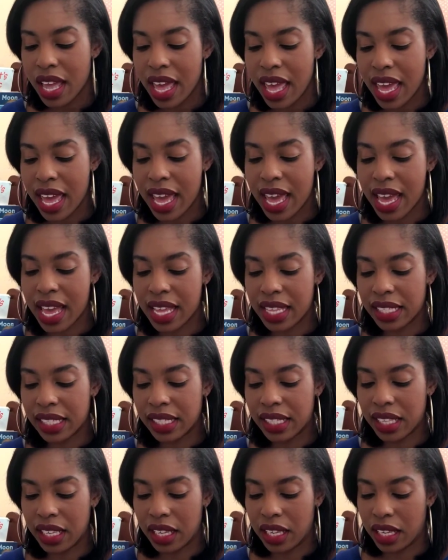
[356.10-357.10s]
and
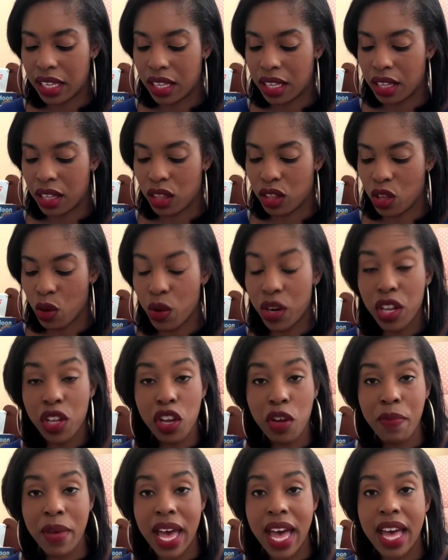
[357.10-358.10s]
throw it in
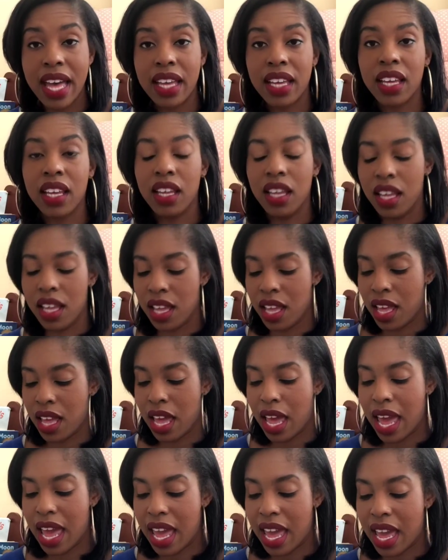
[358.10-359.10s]
your bag.
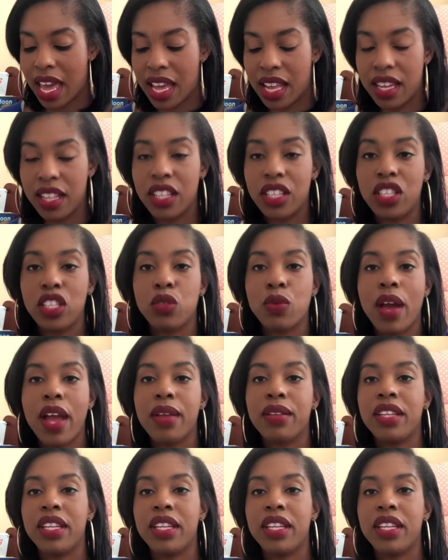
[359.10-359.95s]
And this is why I